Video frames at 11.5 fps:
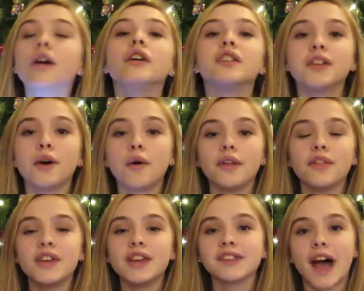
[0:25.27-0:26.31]
So
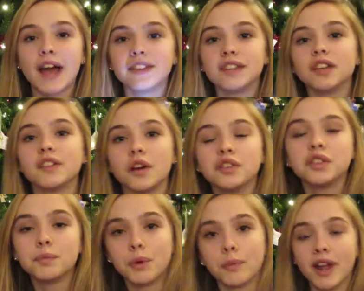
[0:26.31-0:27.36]
these ideas are
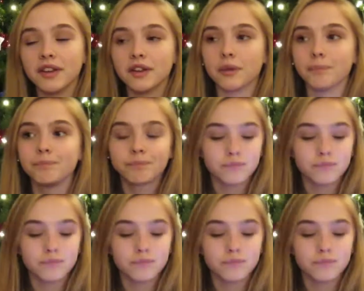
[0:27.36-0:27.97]
super random.